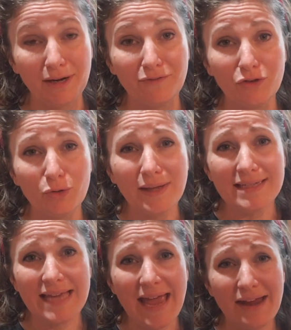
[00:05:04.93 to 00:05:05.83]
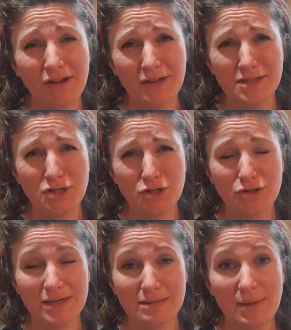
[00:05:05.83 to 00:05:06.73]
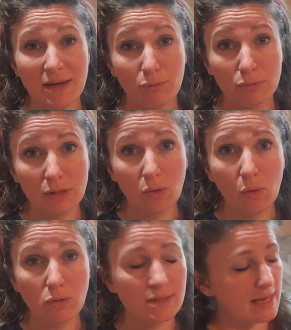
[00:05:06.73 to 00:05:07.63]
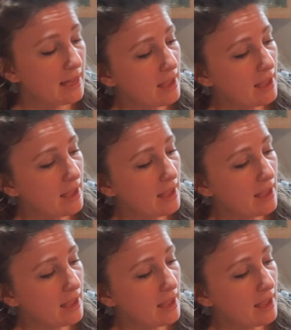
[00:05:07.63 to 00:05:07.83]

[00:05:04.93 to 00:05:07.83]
But if you like to add ice to your drink to make it really cold,